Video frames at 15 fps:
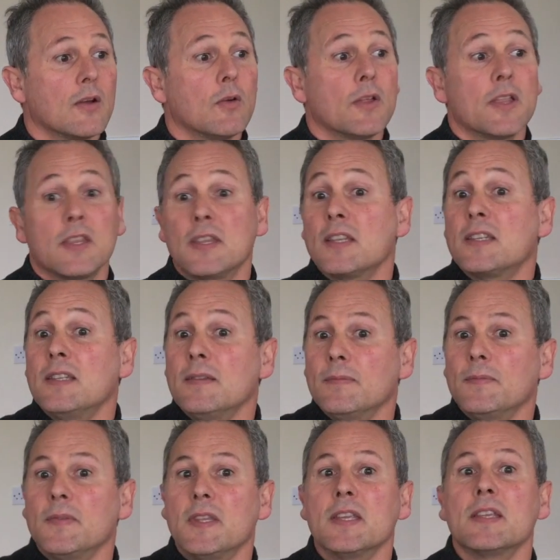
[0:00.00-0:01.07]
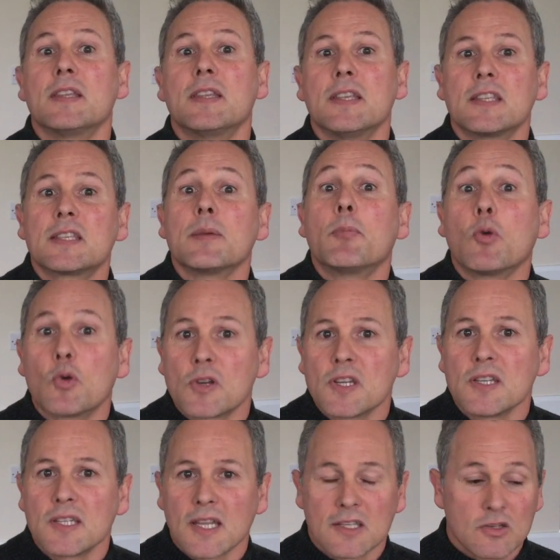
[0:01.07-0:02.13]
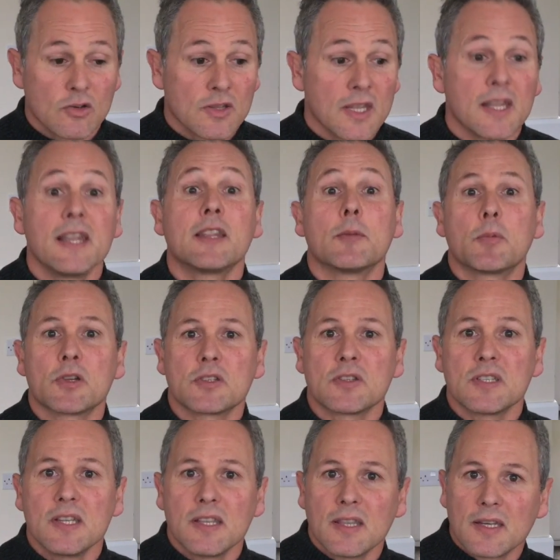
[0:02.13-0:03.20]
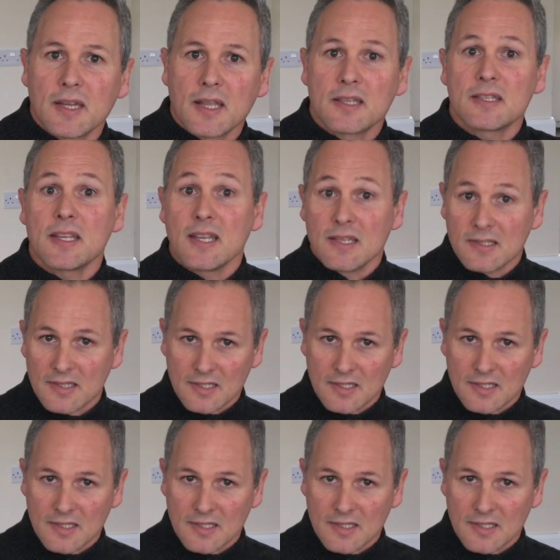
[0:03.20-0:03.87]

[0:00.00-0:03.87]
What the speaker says: the supporting dancer, or the person who's leading the dance is